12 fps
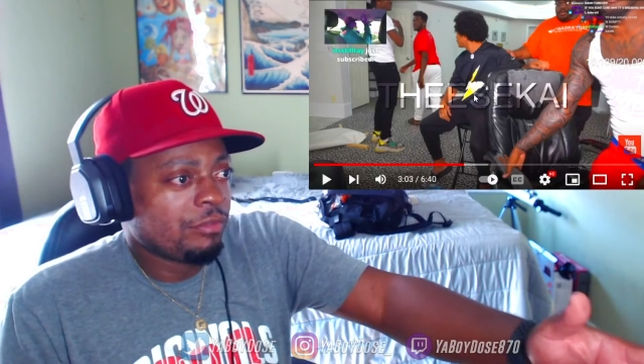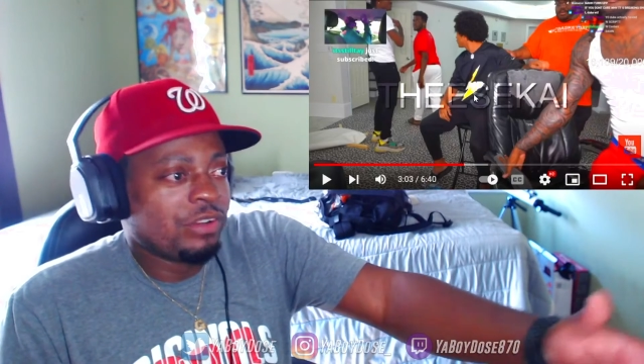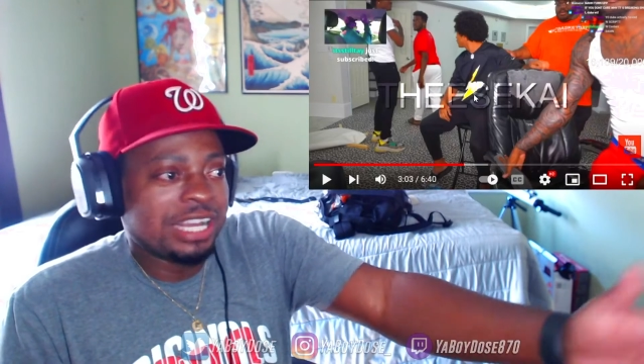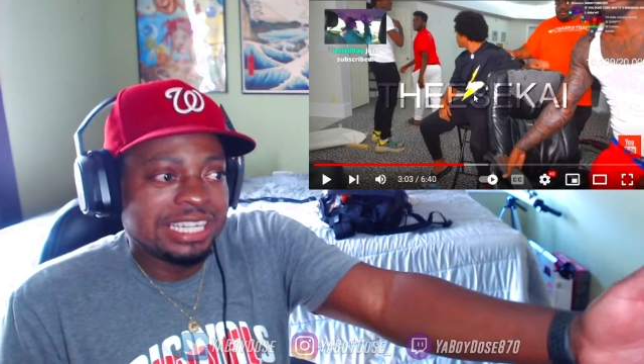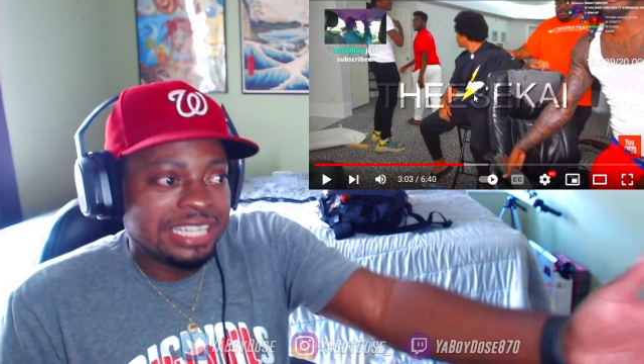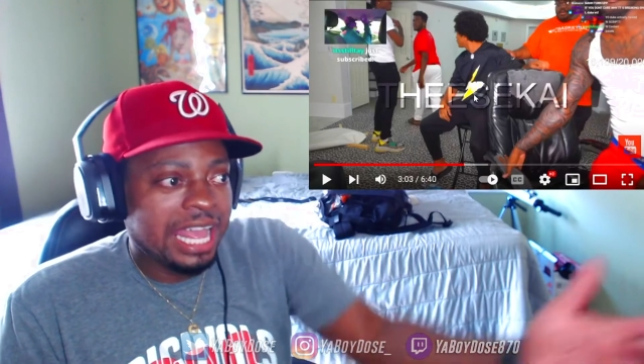
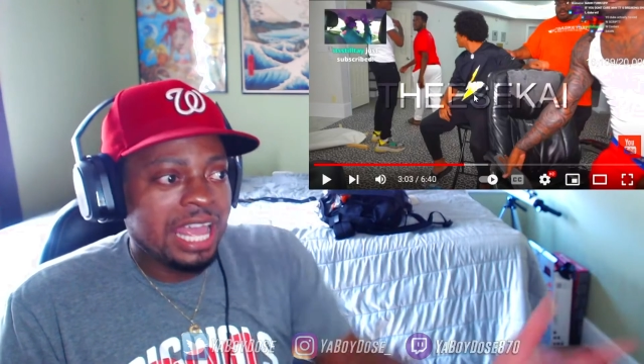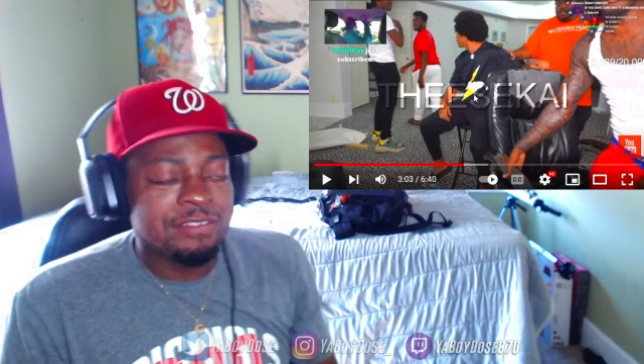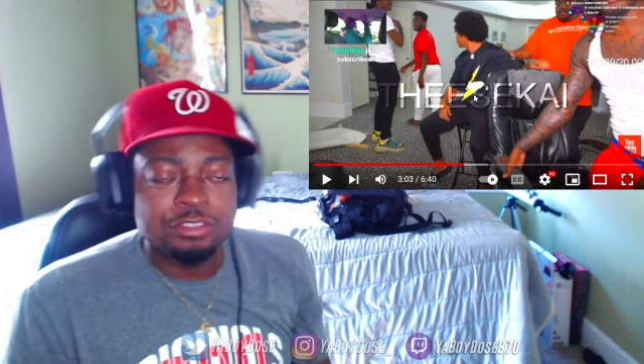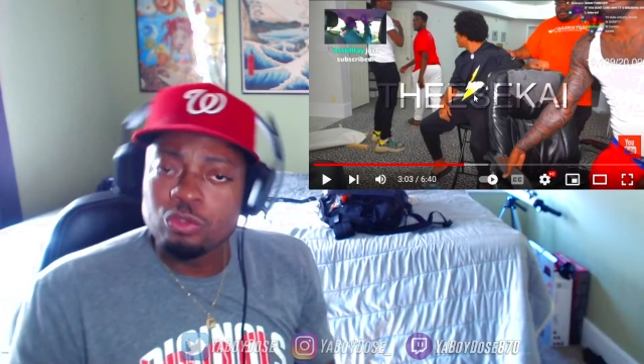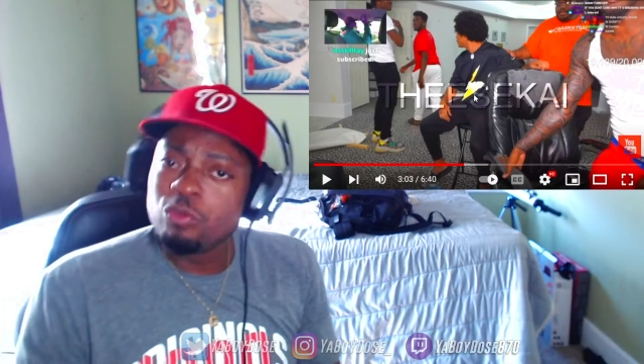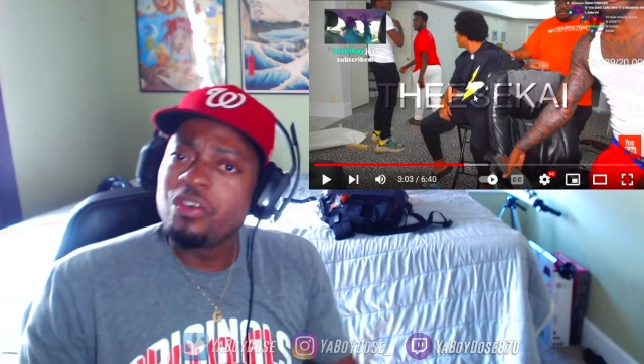Fucking
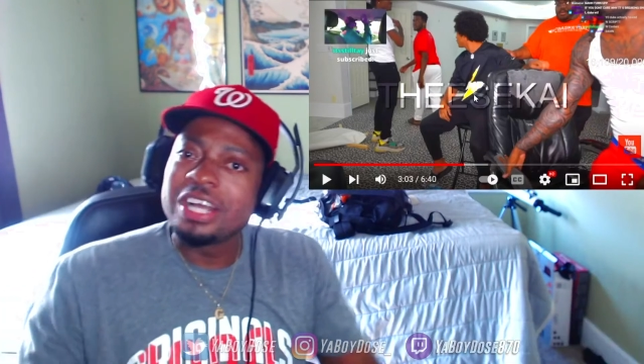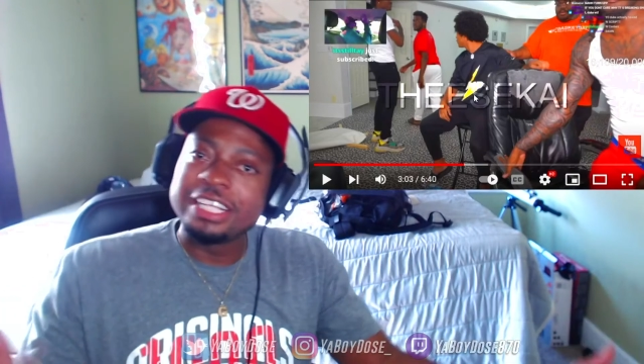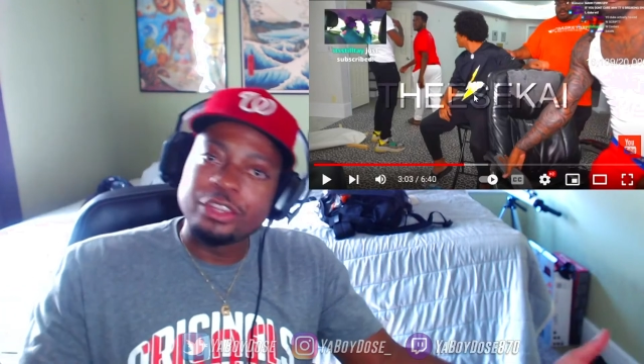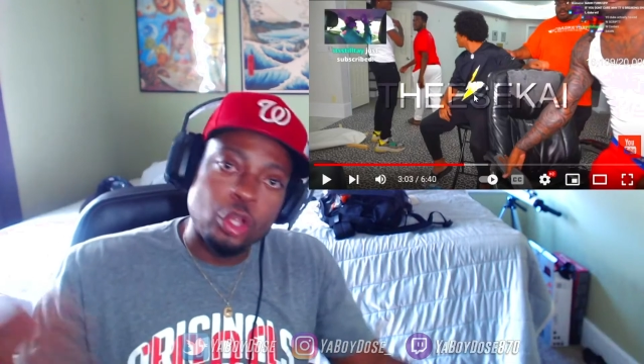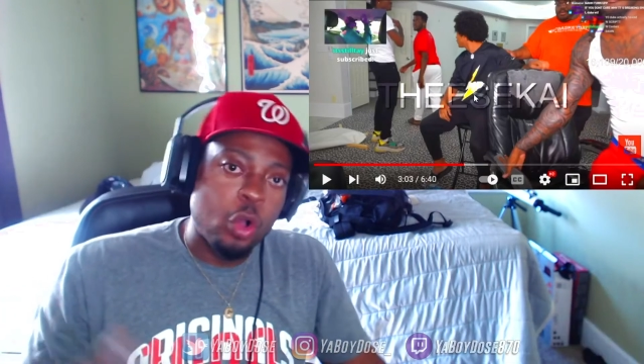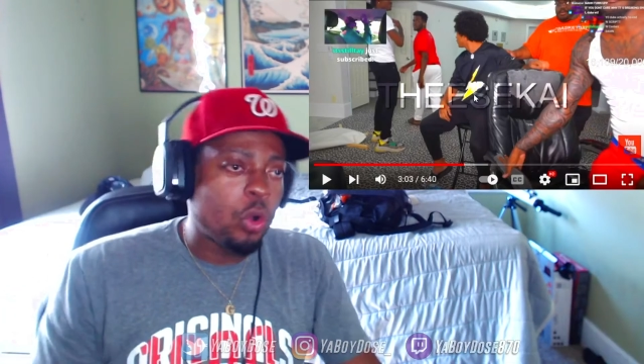Davis, you
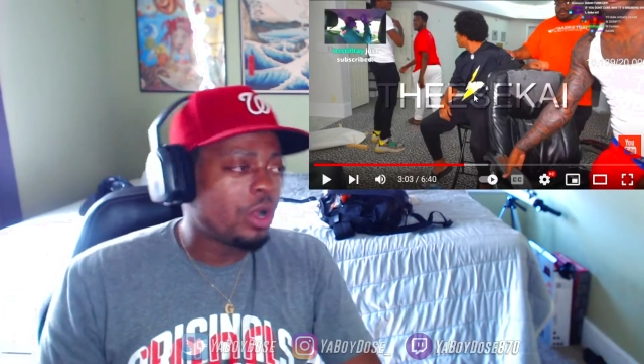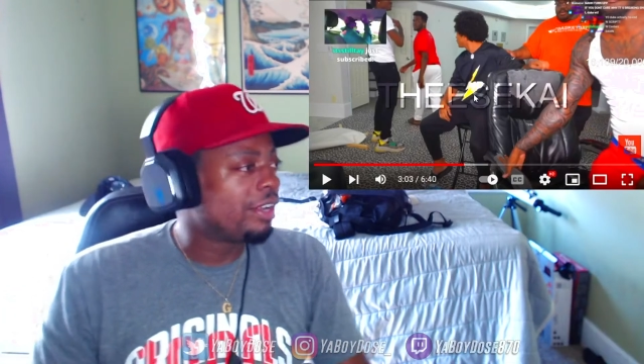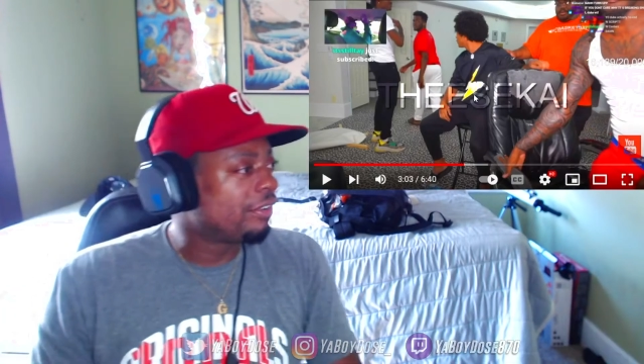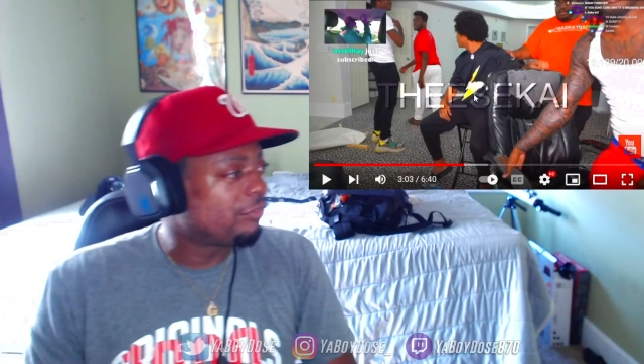fucking throwing